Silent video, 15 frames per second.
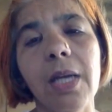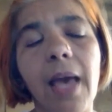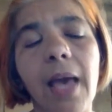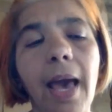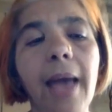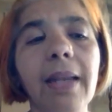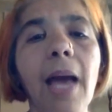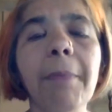
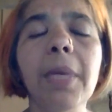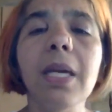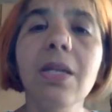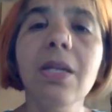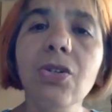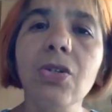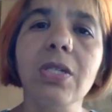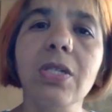And I'm
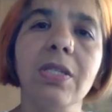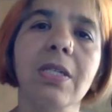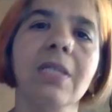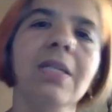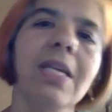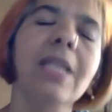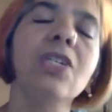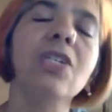interested
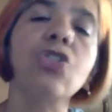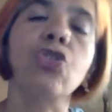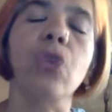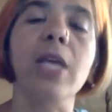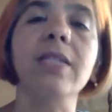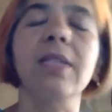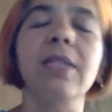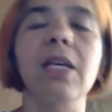in
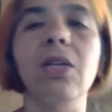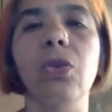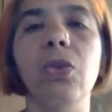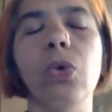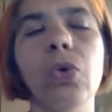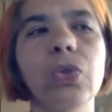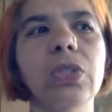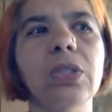tracing
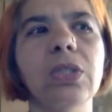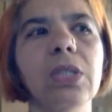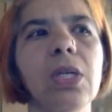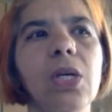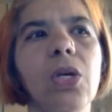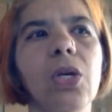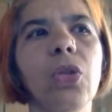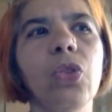those,
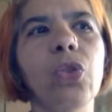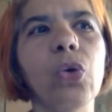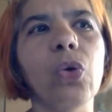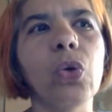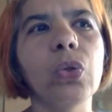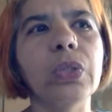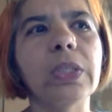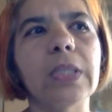
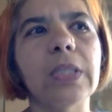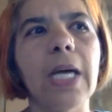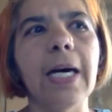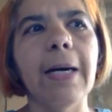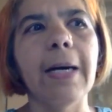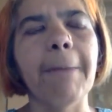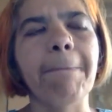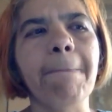those,
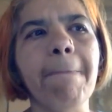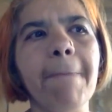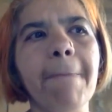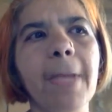um,